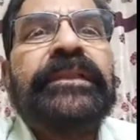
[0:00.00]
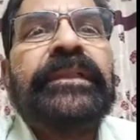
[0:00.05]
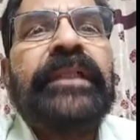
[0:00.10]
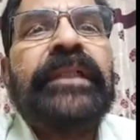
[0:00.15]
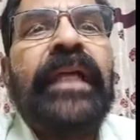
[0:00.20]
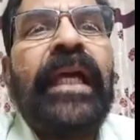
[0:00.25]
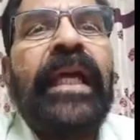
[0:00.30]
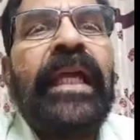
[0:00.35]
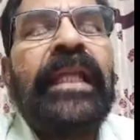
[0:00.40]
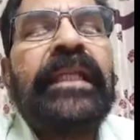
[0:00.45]

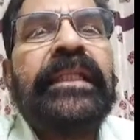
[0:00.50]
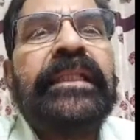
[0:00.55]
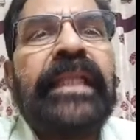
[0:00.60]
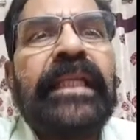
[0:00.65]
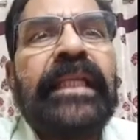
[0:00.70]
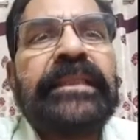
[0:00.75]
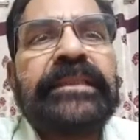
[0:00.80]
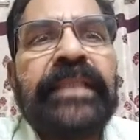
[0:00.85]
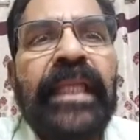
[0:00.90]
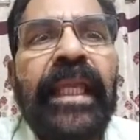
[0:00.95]
and it
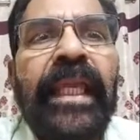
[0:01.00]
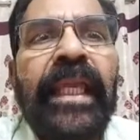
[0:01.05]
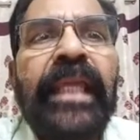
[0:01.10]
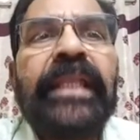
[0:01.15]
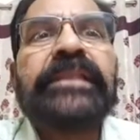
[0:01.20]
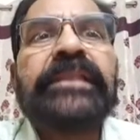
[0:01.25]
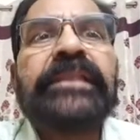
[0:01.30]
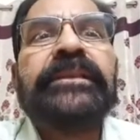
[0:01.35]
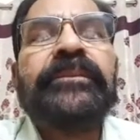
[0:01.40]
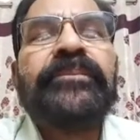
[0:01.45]
has
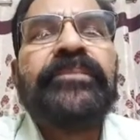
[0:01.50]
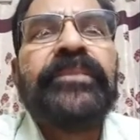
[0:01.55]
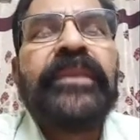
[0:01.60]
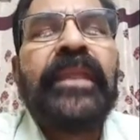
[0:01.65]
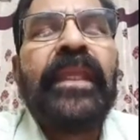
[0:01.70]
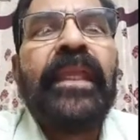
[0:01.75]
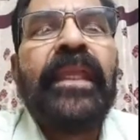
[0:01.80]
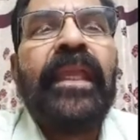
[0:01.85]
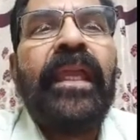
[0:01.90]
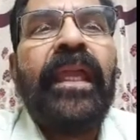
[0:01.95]
hairs
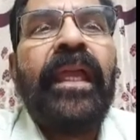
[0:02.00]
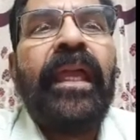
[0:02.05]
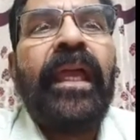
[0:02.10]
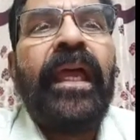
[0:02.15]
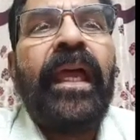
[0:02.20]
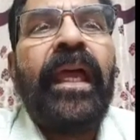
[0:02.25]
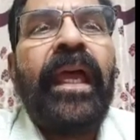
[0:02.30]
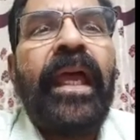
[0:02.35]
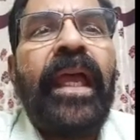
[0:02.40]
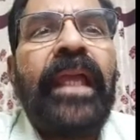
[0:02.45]

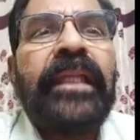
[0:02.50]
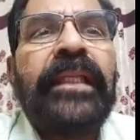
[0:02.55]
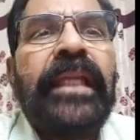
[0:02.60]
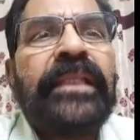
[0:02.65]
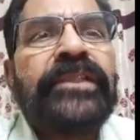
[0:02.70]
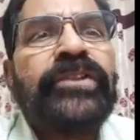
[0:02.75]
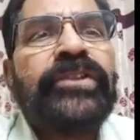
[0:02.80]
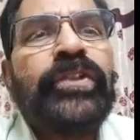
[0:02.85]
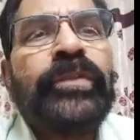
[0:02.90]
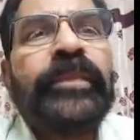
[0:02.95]
and has
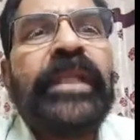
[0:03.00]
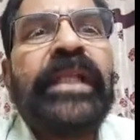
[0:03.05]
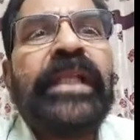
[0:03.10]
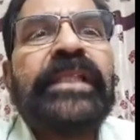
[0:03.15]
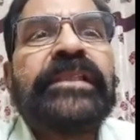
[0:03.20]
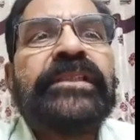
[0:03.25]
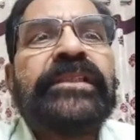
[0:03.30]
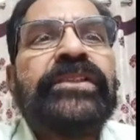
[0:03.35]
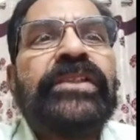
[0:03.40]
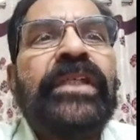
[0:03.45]

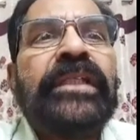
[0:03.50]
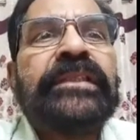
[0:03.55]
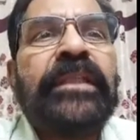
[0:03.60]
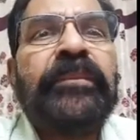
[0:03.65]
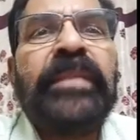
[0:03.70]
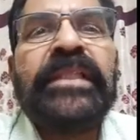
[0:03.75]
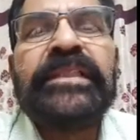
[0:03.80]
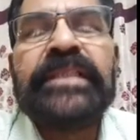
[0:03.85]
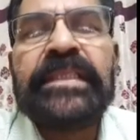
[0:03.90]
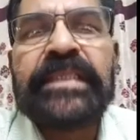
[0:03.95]
numerous
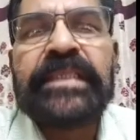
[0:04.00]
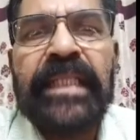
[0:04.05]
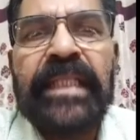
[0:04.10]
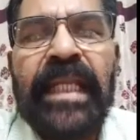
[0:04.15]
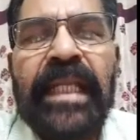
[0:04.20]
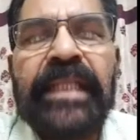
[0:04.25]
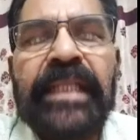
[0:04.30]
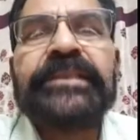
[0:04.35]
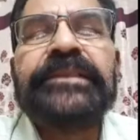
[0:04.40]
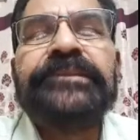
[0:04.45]
sebaceous
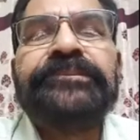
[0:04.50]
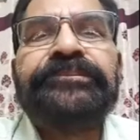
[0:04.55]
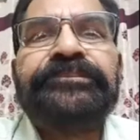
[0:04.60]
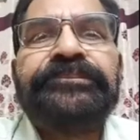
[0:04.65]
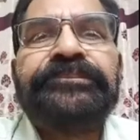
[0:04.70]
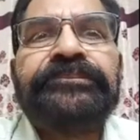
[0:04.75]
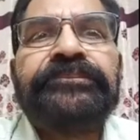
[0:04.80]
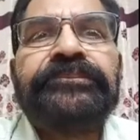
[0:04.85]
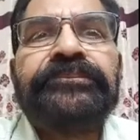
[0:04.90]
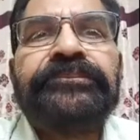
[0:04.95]
glands.
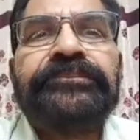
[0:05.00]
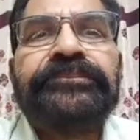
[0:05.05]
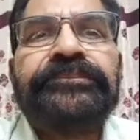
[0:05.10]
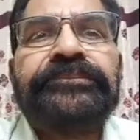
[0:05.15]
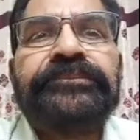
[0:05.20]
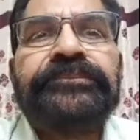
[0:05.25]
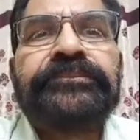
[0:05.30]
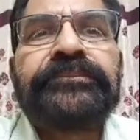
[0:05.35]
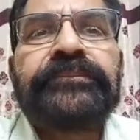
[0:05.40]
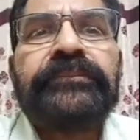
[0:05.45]

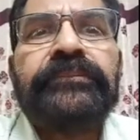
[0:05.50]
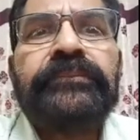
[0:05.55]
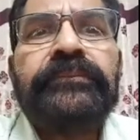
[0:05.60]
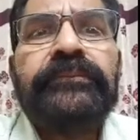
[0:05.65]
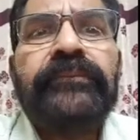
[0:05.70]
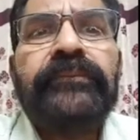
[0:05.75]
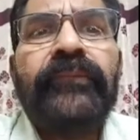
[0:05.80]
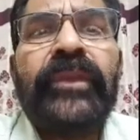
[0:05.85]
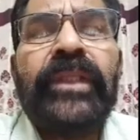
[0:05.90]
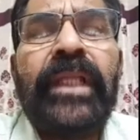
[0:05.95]

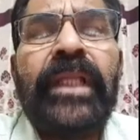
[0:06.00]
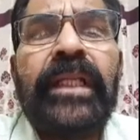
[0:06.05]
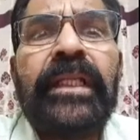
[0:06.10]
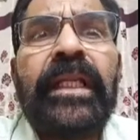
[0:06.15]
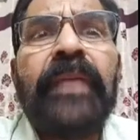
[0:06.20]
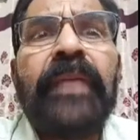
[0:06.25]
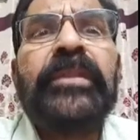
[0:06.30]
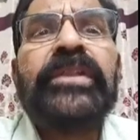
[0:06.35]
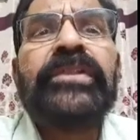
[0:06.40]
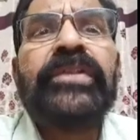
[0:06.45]
Then
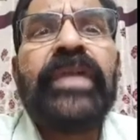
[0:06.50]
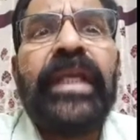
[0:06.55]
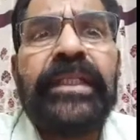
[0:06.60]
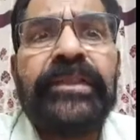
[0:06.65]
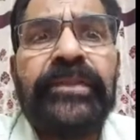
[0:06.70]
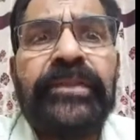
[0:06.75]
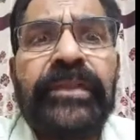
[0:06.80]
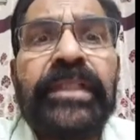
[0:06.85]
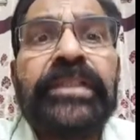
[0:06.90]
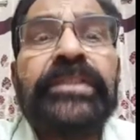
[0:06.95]
coming to
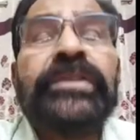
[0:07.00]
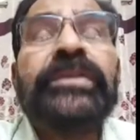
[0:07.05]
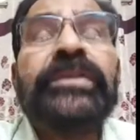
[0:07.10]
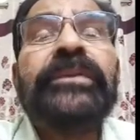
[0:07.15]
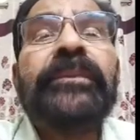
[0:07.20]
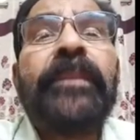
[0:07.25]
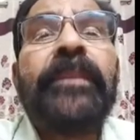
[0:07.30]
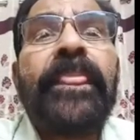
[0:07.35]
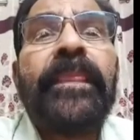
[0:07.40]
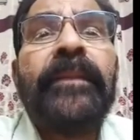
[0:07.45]
connective tissue.
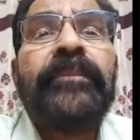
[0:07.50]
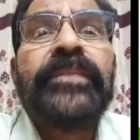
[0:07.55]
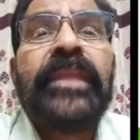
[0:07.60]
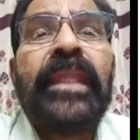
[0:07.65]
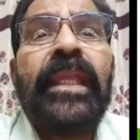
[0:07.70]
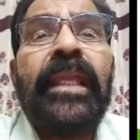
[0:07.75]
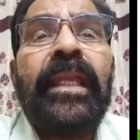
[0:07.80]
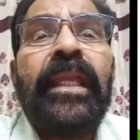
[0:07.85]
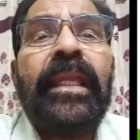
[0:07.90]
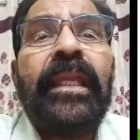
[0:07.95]

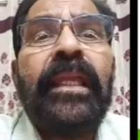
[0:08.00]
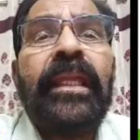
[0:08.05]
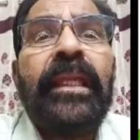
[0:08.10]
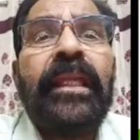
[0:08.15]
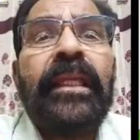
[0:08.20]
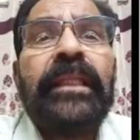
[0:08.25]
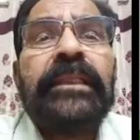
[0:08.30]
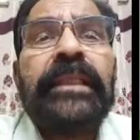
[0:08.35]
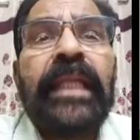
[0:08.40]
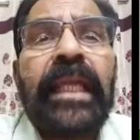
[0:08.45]

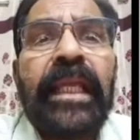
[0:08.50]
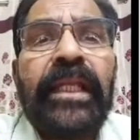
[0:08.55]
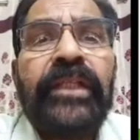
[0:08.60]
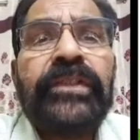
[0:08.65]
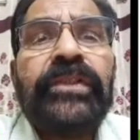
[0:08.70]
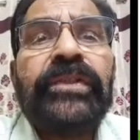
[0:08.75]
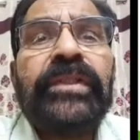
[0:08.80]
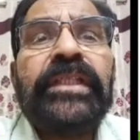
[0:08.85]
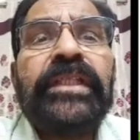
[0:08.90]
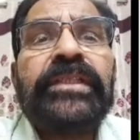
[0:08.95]
The
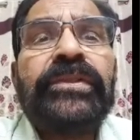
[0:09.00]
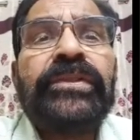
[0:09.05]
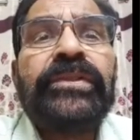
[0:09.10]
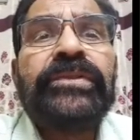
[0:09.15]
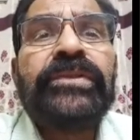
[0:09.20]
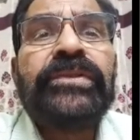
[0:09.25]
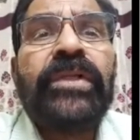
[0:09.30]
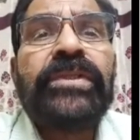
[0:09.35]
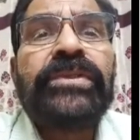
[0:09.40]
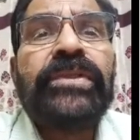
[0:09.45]
connective tissue is
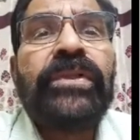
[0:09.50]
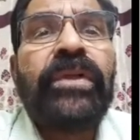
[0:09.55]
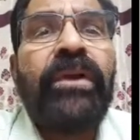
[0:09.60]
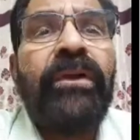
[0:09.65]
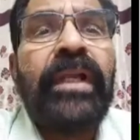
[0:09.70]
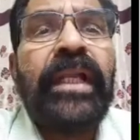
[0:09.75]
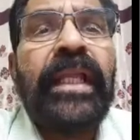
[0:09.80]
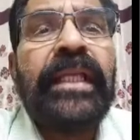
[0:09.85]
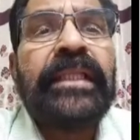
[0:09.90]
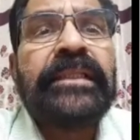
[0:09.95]
also
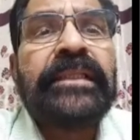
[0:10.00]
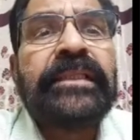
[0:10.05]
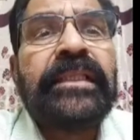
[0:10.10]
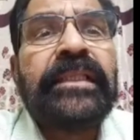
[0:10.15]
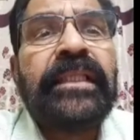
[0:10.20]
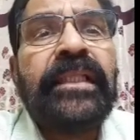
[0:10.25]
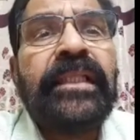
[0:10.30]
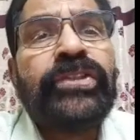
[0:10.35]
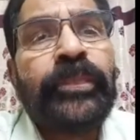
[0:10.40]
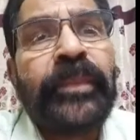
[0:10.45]
called as
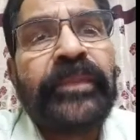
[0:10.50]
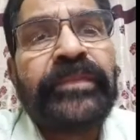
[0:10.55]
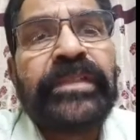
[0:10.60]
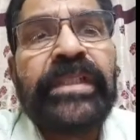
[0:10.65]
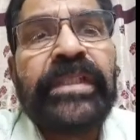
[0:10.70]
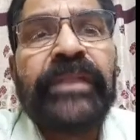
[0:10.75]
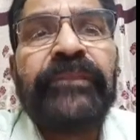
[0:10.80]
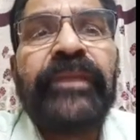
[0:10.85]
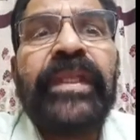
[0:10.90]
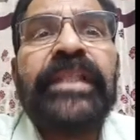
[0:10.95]
superficial
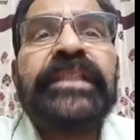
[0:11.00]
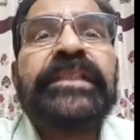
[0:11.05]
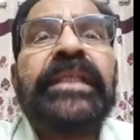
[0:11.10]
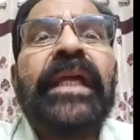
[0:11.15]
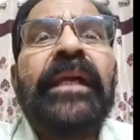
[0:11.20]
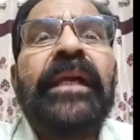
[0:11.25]
fascia.